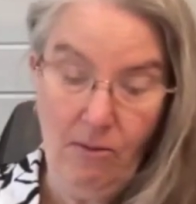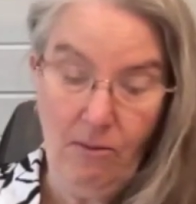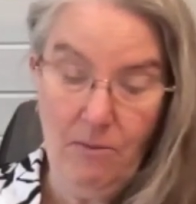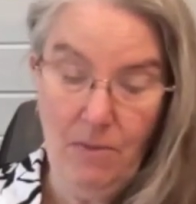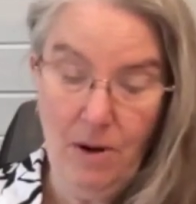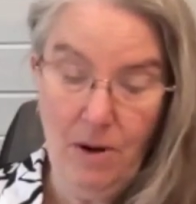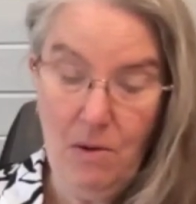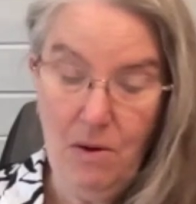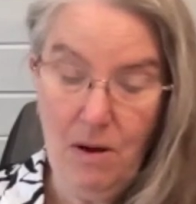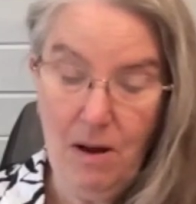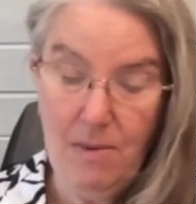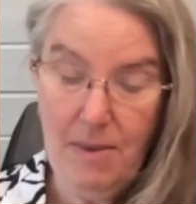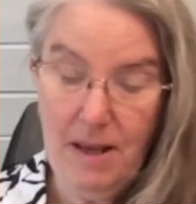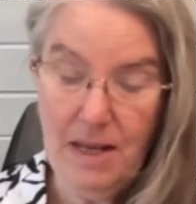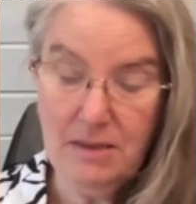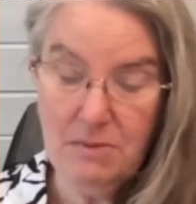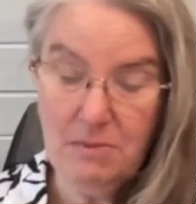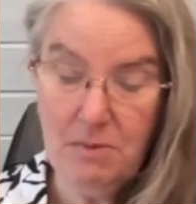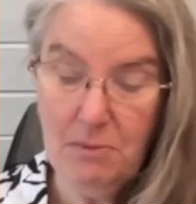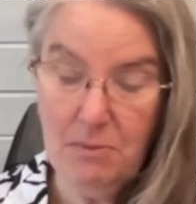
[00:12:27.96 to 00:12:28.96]
Moab
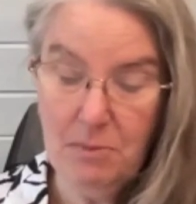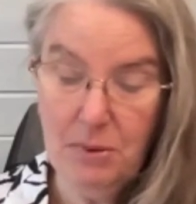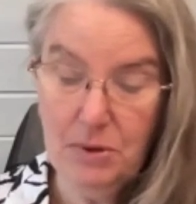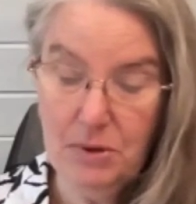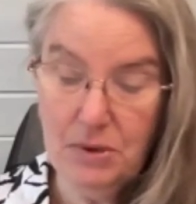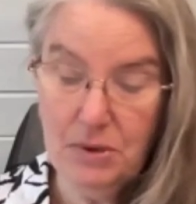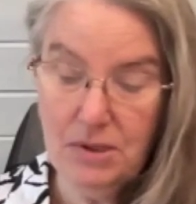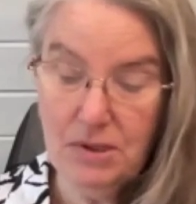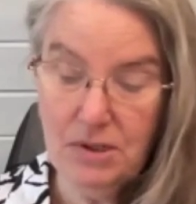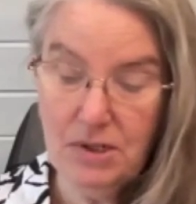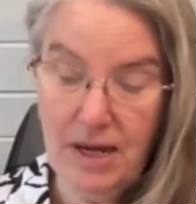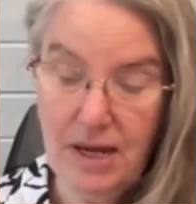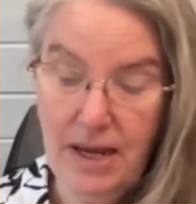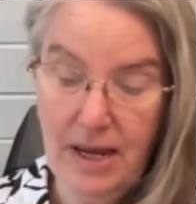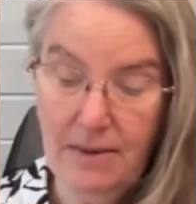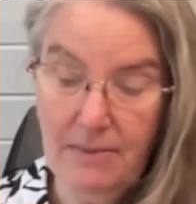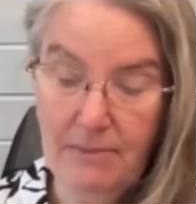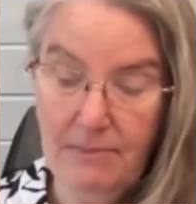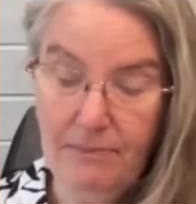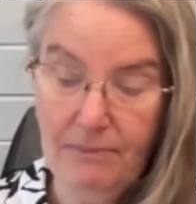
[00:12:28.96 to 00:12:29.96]
has been put to
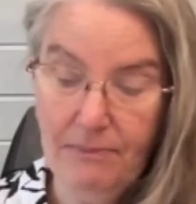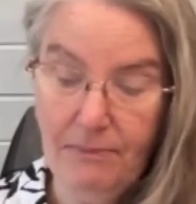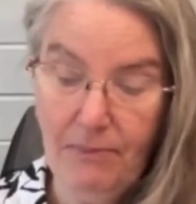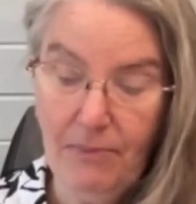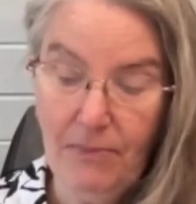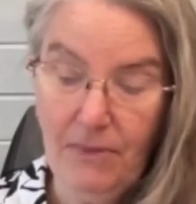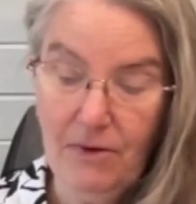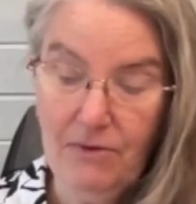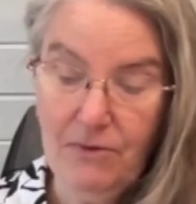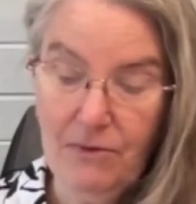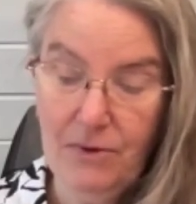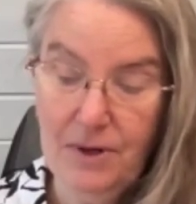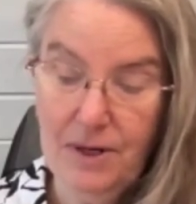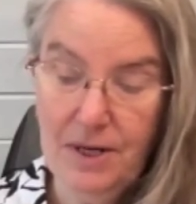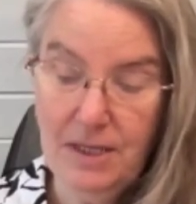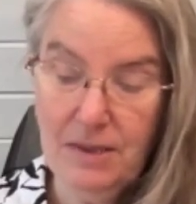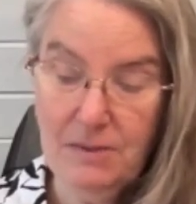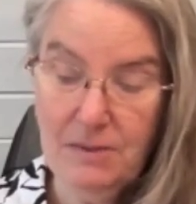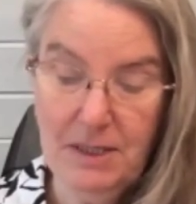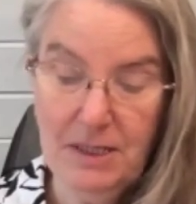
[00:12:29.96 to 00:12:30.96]
shame, for it
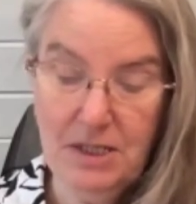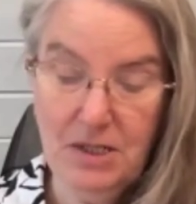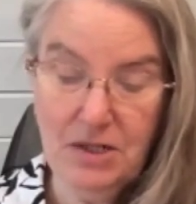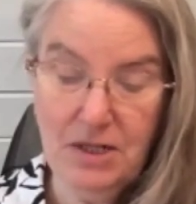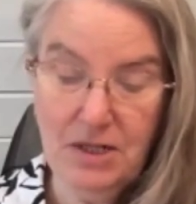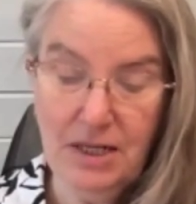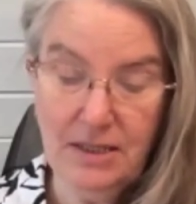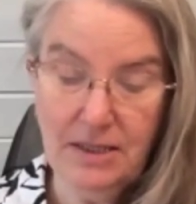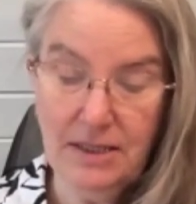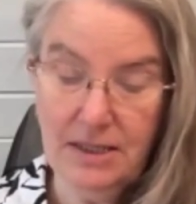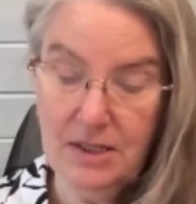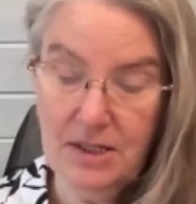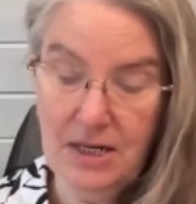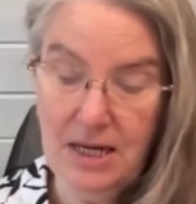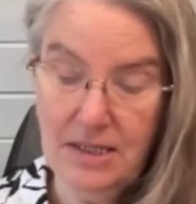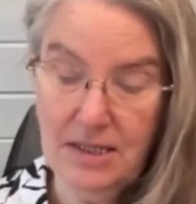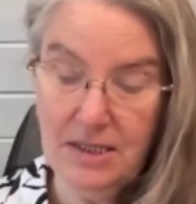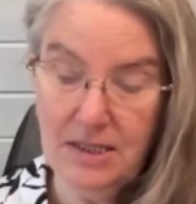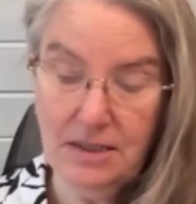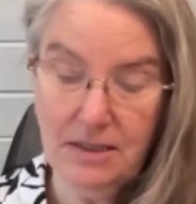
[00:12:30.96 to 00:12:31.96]
has been
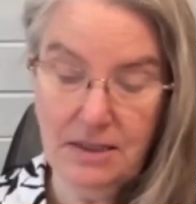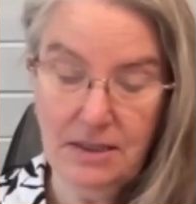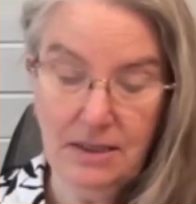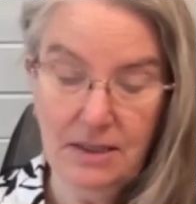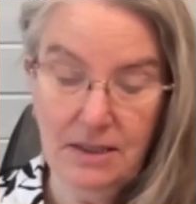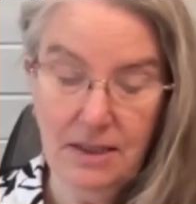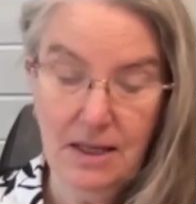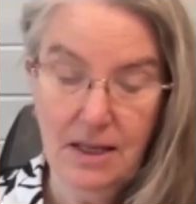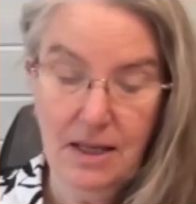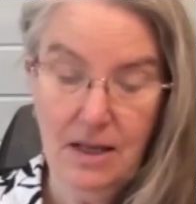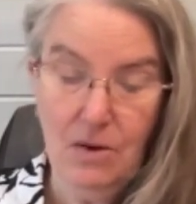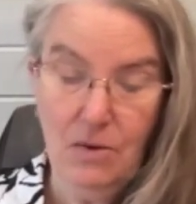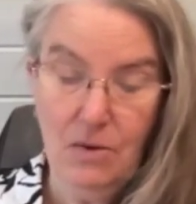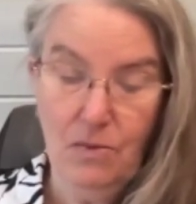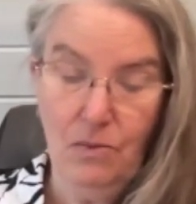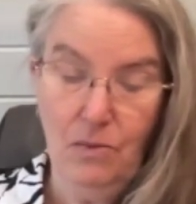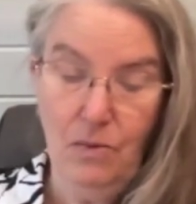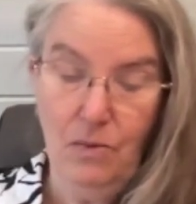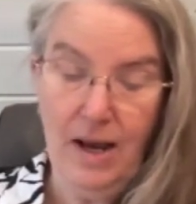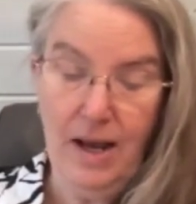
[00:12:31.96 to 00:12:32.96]
shattered.
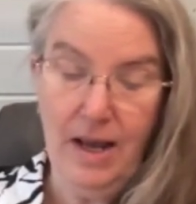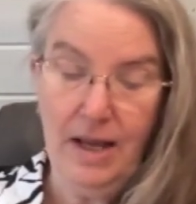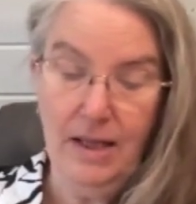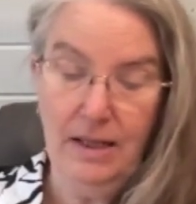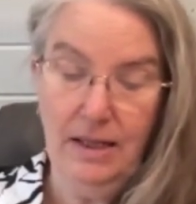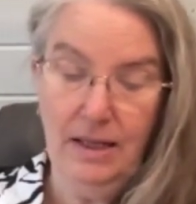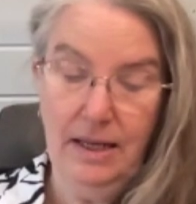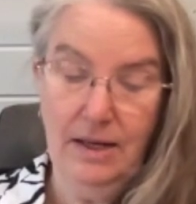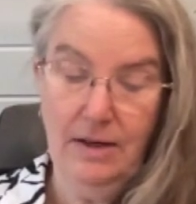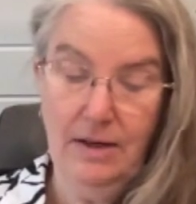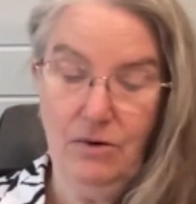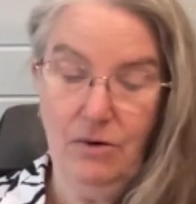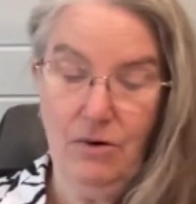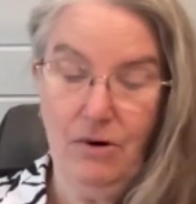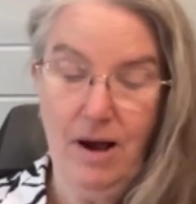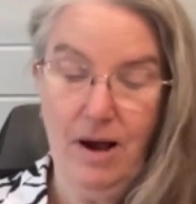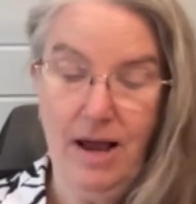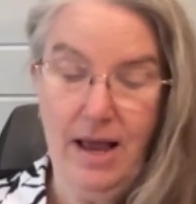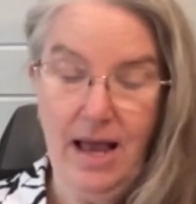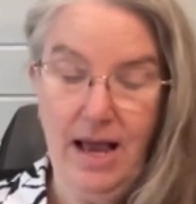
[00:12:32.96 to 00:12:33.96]
Wail and
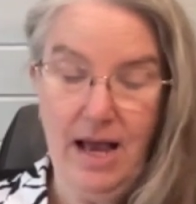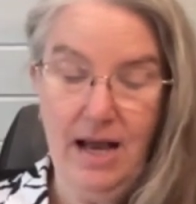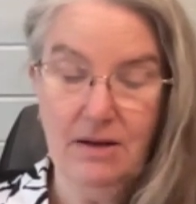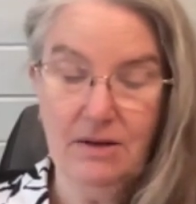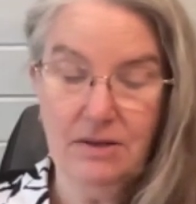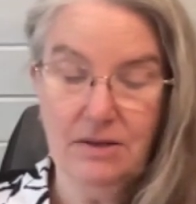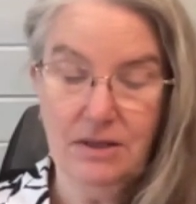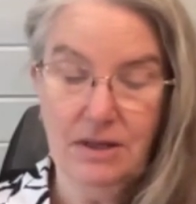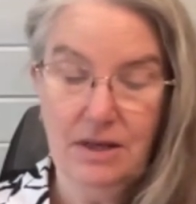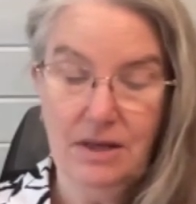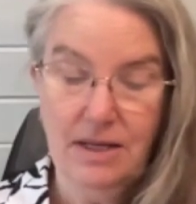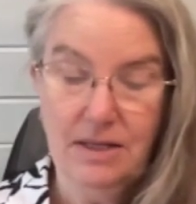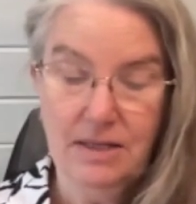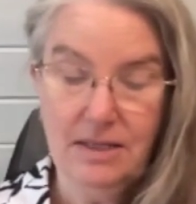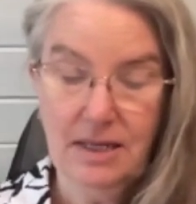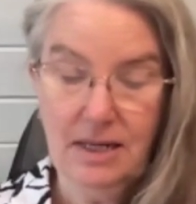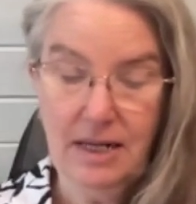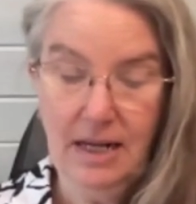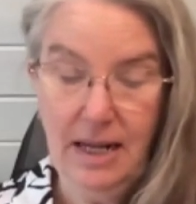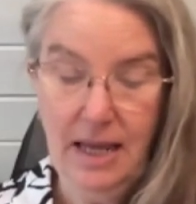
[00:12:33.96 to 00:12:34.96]
cry out,
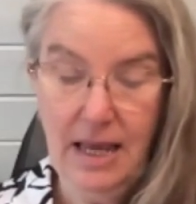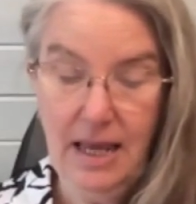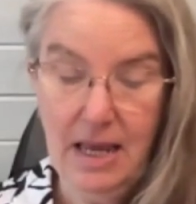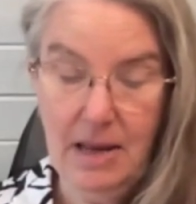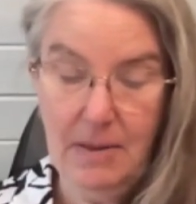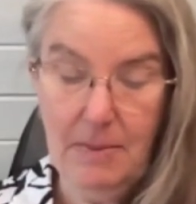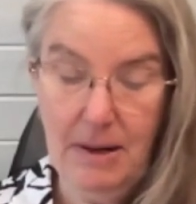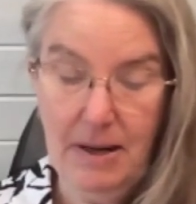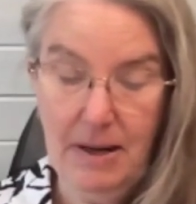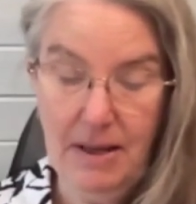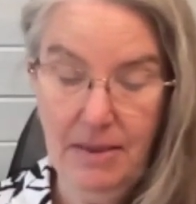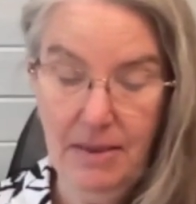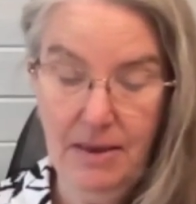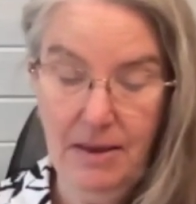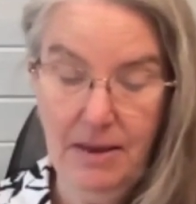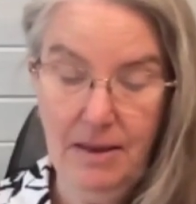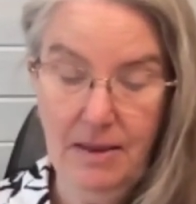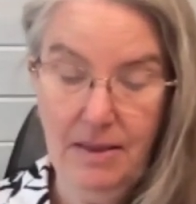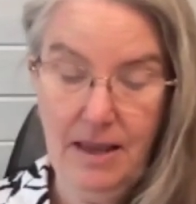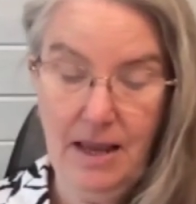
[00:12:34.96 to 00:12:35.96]
declare by
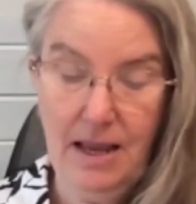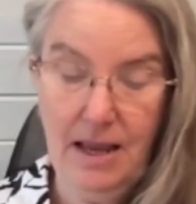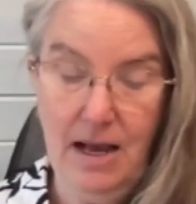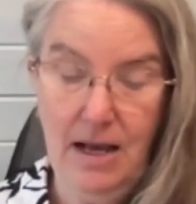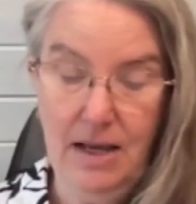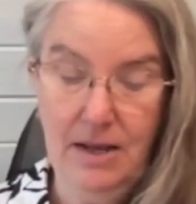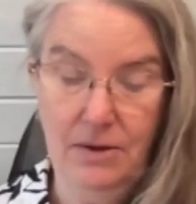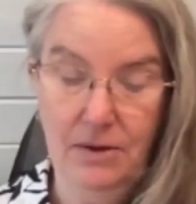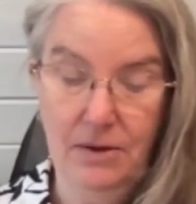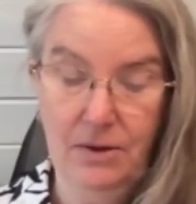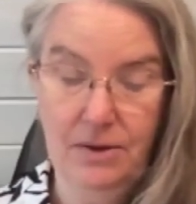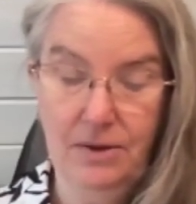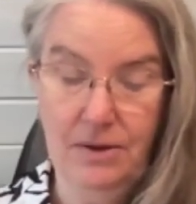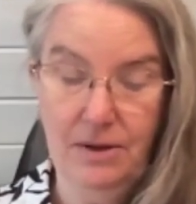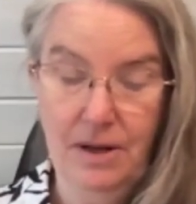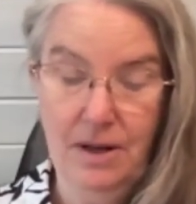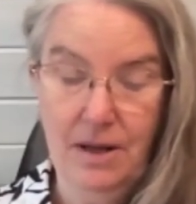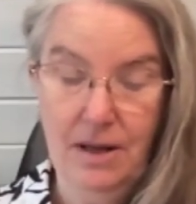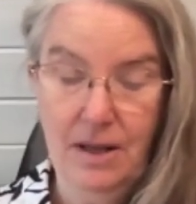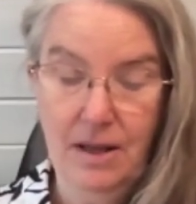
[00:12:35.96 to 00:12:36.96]
the Arnon
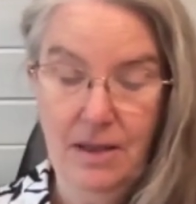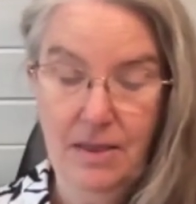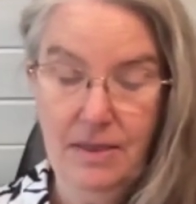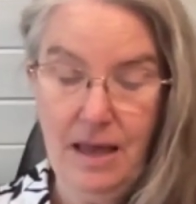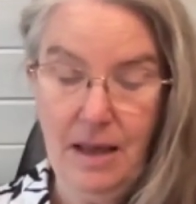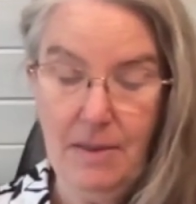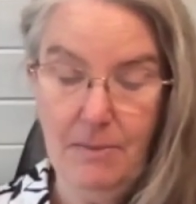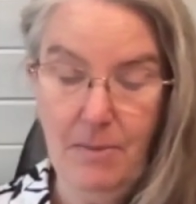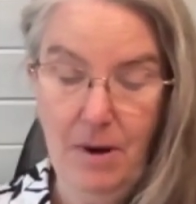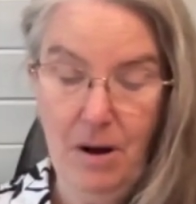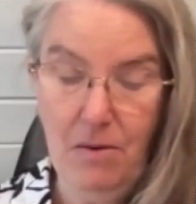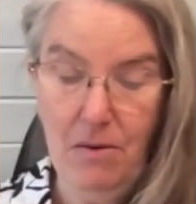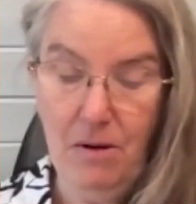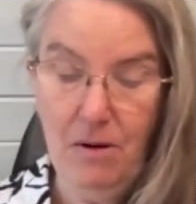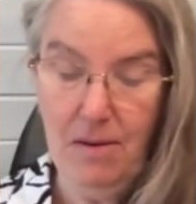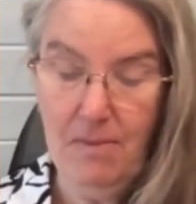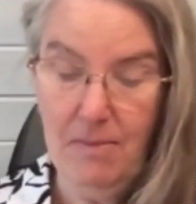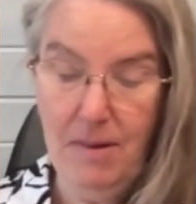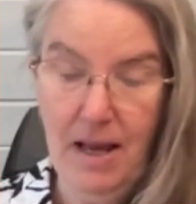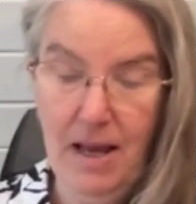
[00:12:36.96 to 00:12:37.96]
that
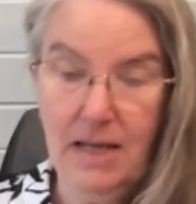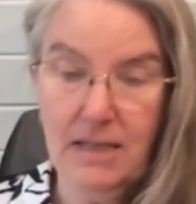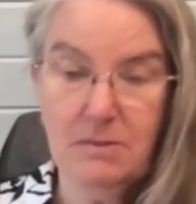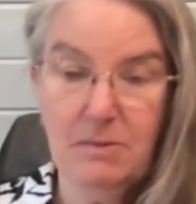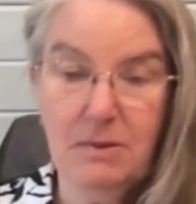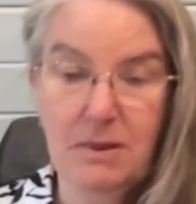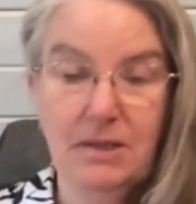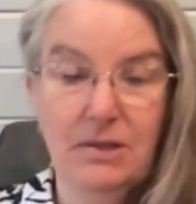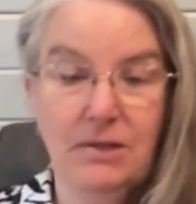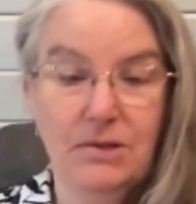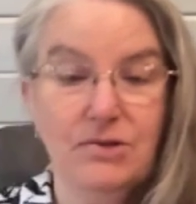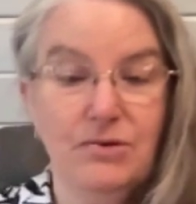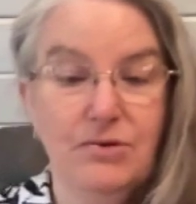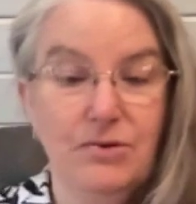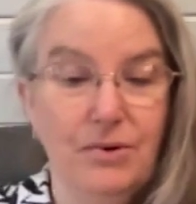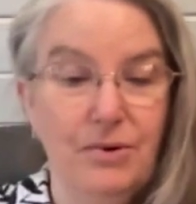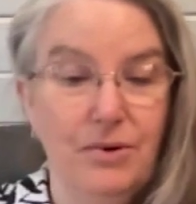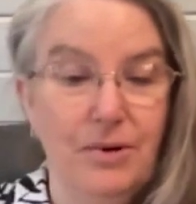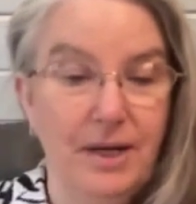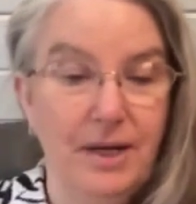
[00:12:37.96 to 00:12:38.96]
Moab has been
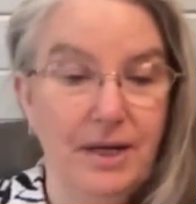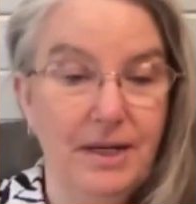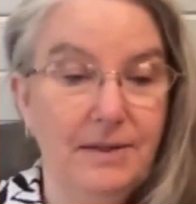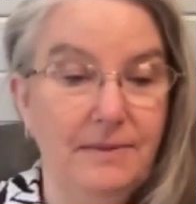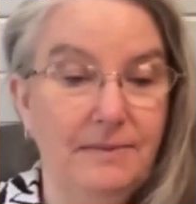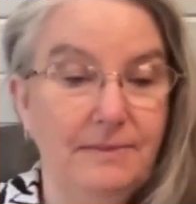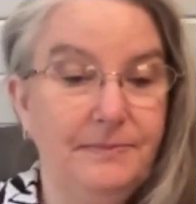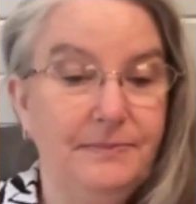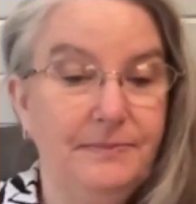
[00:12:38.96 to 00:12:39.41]
destroyed.